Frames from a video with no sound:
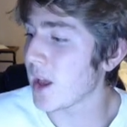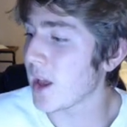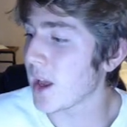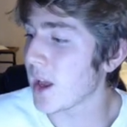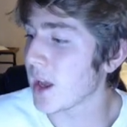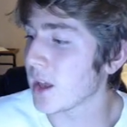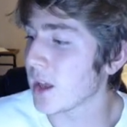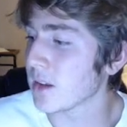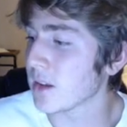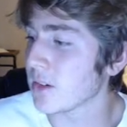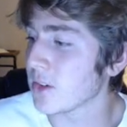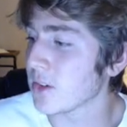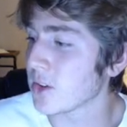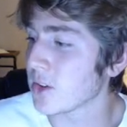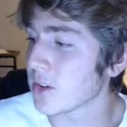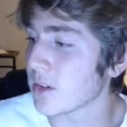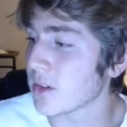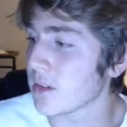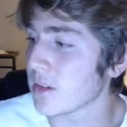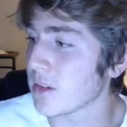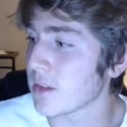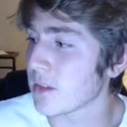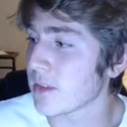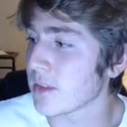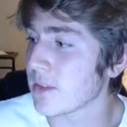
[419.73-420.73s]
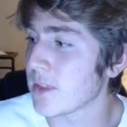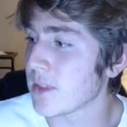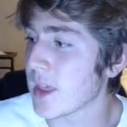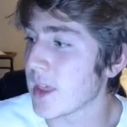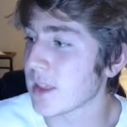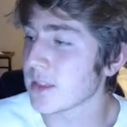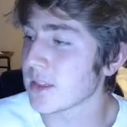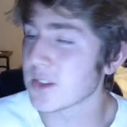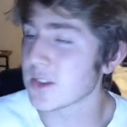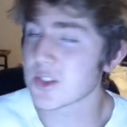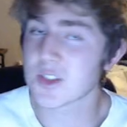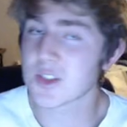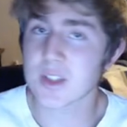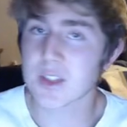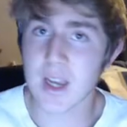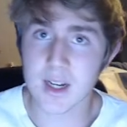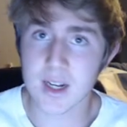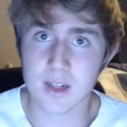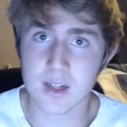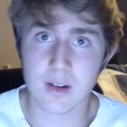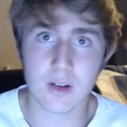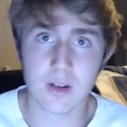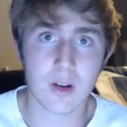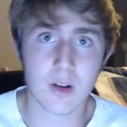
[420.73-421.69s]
And then the second